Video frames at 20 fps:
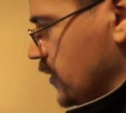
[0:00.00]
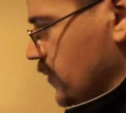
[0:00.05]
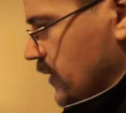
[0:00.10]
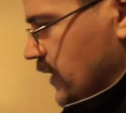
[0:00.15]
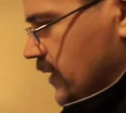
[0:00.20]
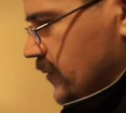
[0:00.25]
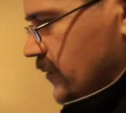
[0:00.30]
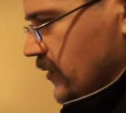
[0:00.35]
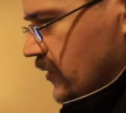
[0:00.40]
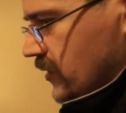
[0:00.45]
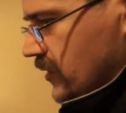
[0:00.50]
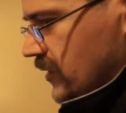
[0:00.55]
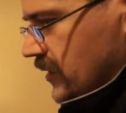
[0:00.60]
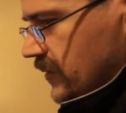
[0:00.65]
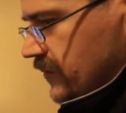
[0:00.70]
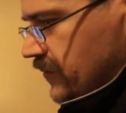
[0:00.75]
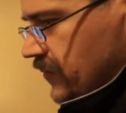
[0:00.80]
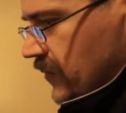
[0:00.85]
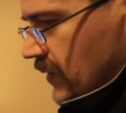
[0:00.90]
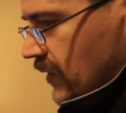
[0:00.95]
the bottom of this
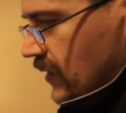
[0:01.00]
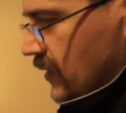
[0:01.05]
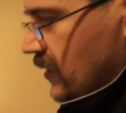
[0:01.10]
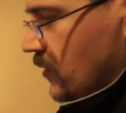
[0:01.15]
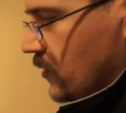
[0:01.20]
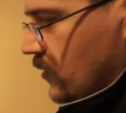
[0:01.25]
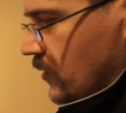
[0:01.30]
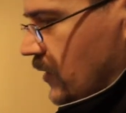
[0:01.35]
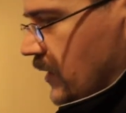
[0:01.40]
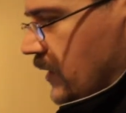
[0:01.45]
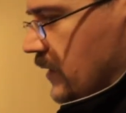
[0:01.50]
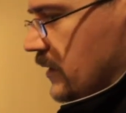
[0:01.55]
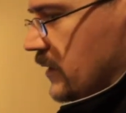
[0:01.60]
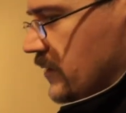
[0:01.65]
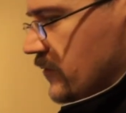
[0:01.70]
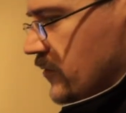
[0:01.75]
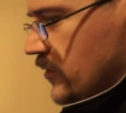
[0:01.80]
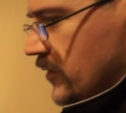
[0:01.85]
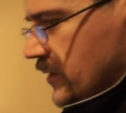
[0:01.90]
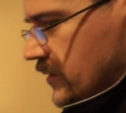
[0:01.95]
thing so that I can
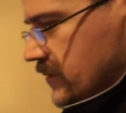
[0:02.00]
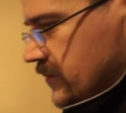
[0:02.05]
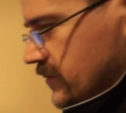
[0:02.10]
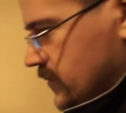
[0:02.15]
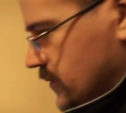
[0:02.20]
level it.